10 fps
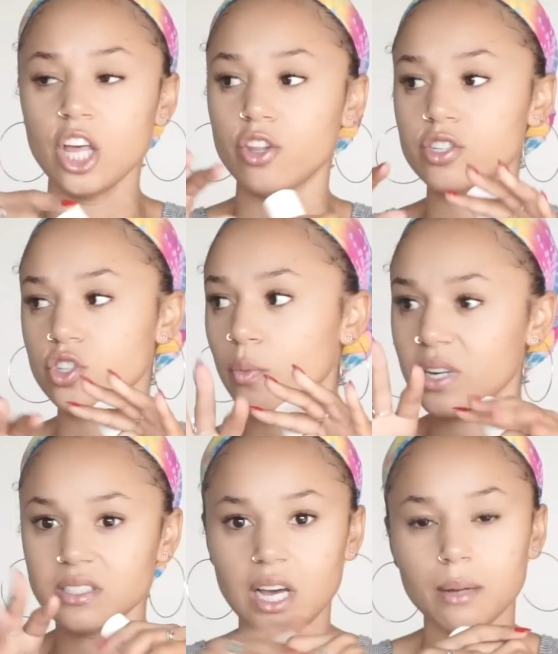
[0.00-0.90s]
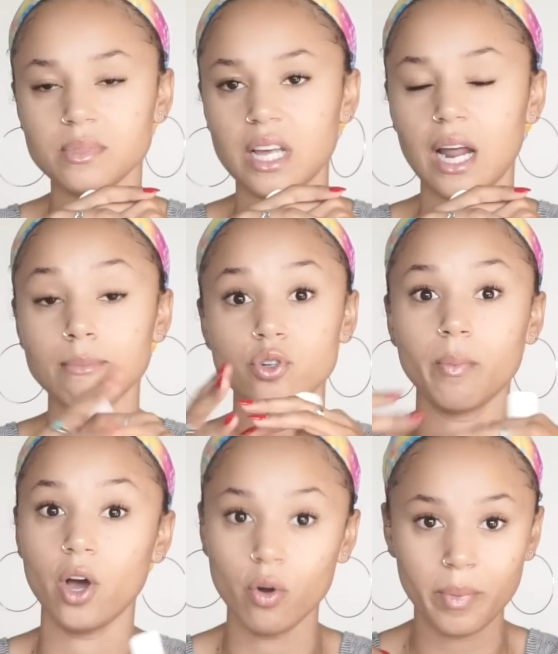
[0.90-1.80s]
There's so many times that I'm
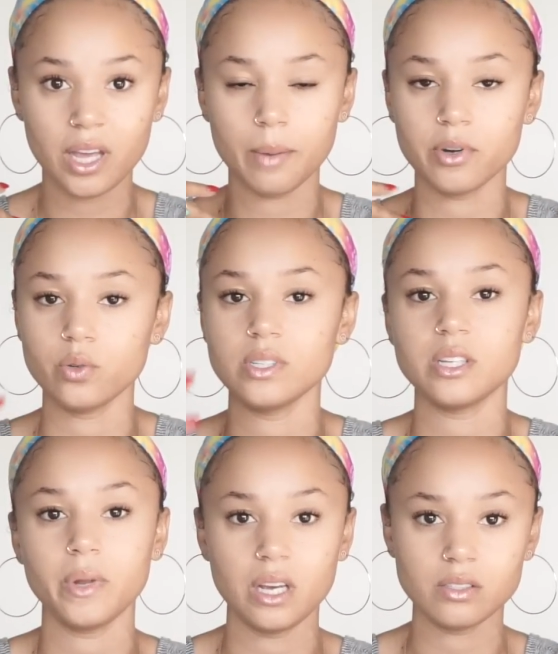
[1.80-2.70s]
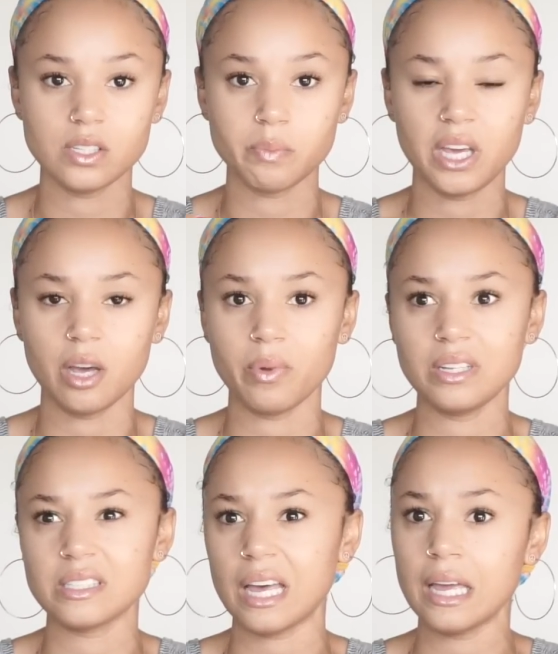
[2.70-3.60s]
doing my own makeup or doing somebody else's makeup and
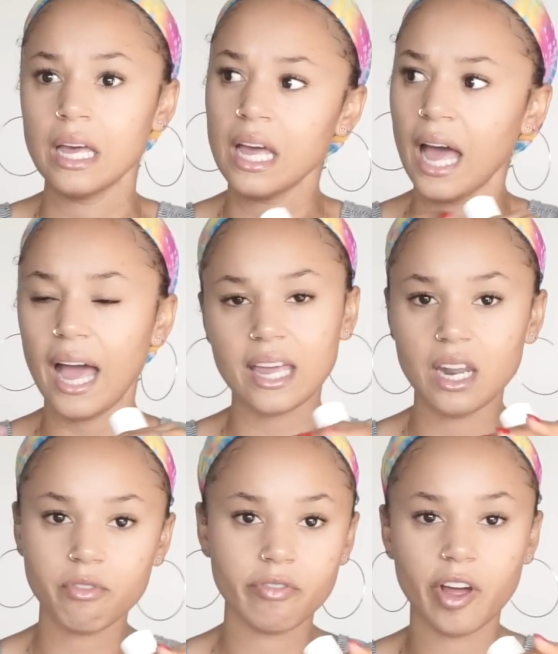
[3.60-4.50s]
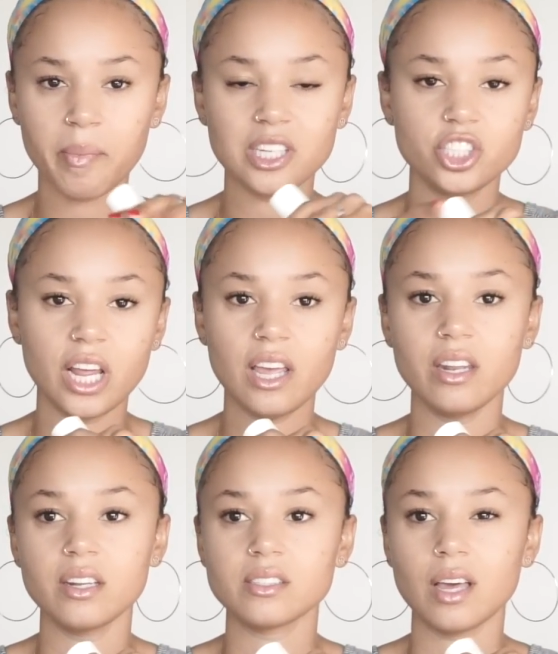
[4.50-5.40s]
it's like, I can never find my
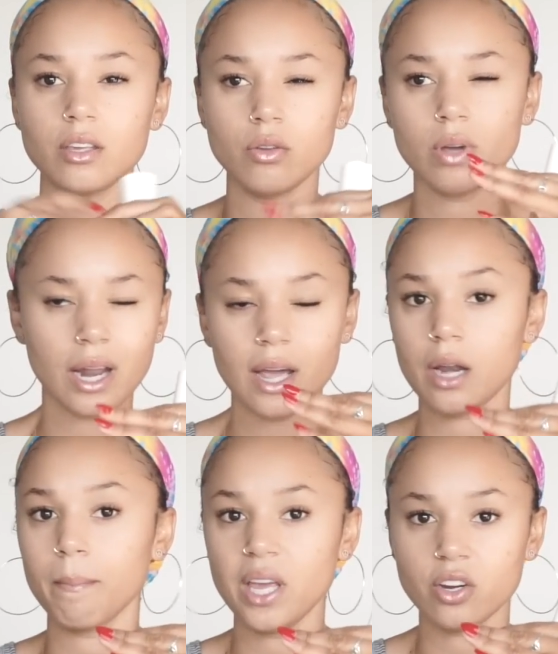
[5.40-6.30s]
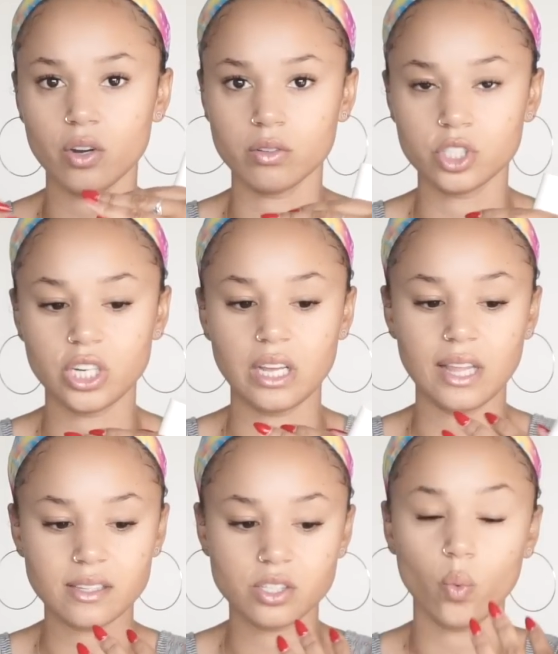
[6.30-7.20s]
shade, and it's like, you kind of got to make your own
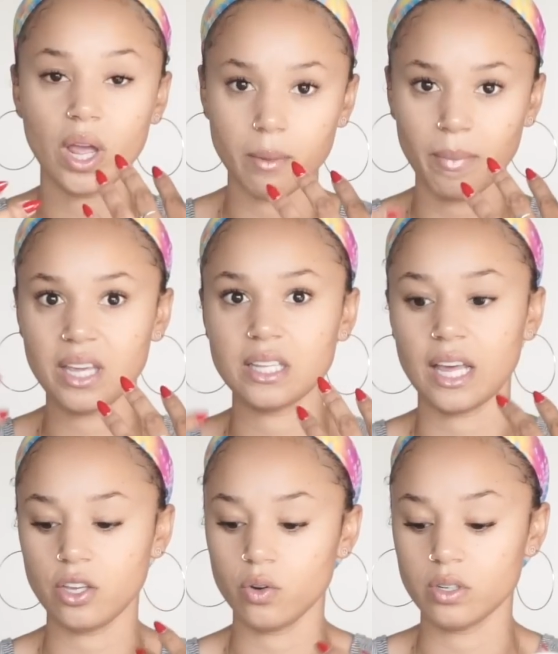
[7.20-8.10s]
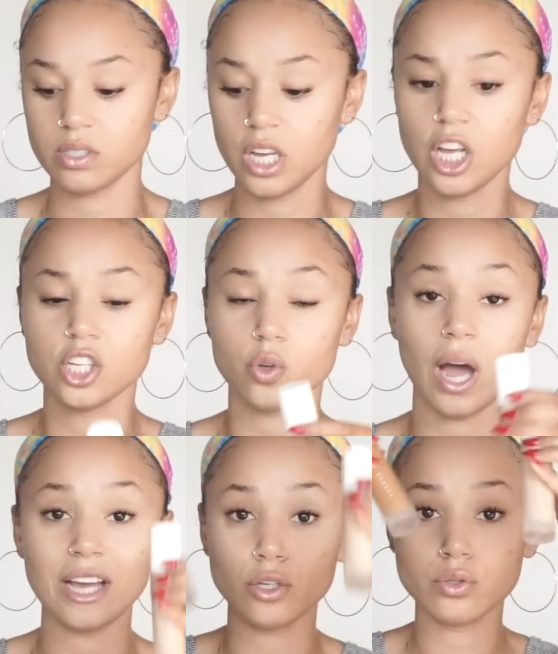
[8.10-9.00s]
shade. That's the way to make it like yours. So
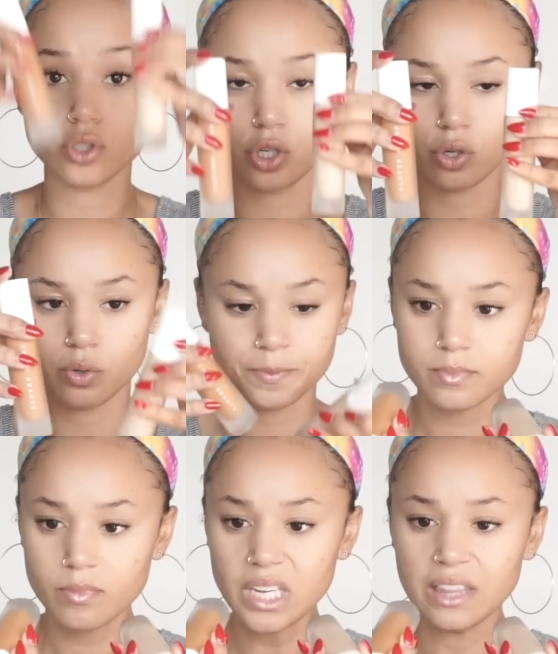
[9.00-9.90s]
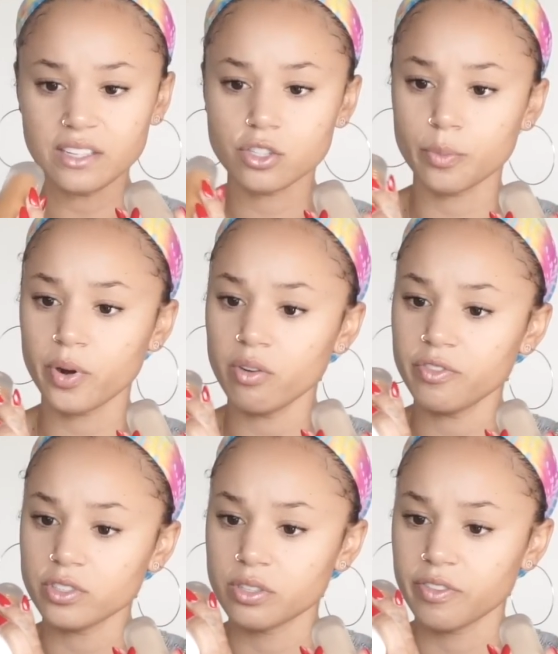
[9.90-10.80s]
I use two, and these are Pro
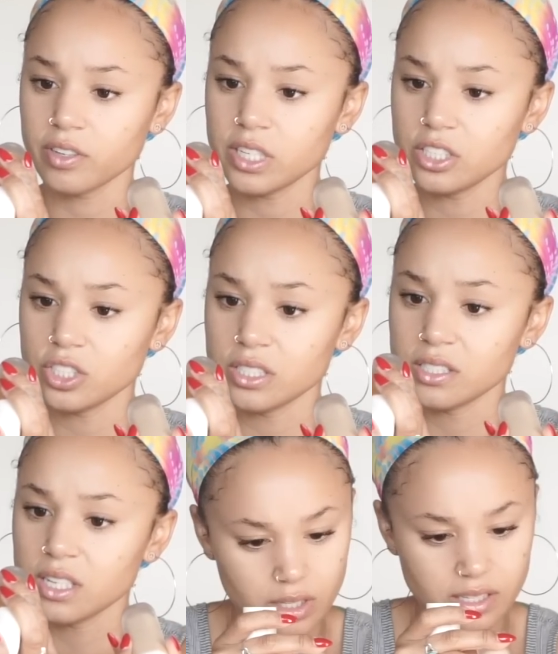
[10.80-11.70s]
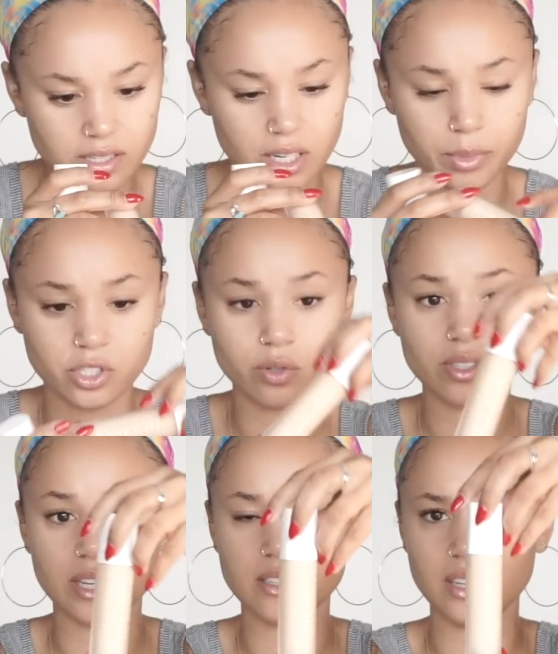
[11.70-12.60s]
Filter foundations. This is number
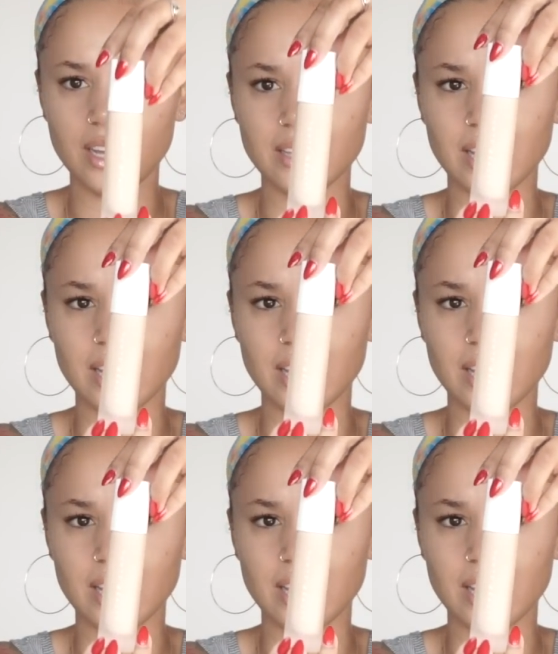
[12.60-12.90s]
260,